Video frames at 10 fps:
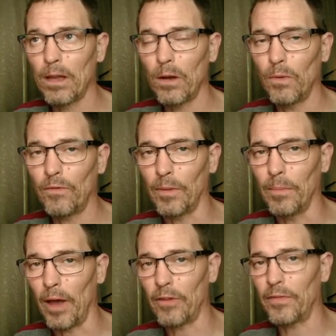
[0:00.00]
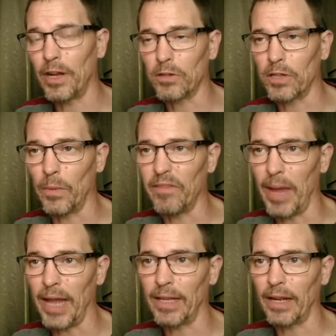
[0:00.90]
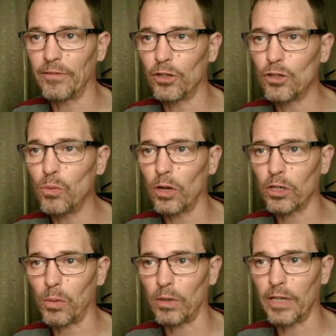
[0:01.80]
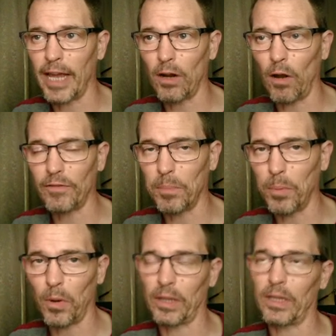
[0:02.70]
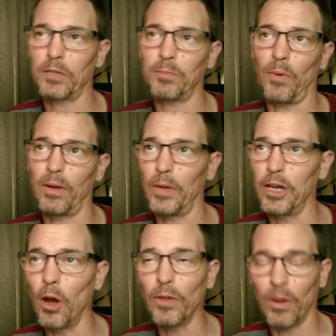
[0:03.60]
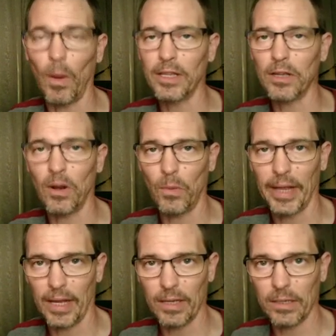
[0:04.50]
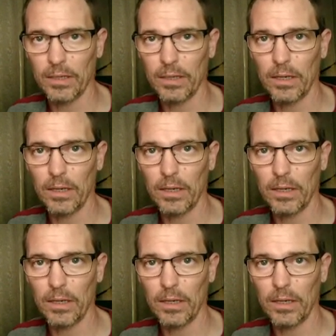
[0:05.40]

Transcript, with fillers: from other videos that we've made that if the two rooks were taken off the board at this point, we know that white's going to win this.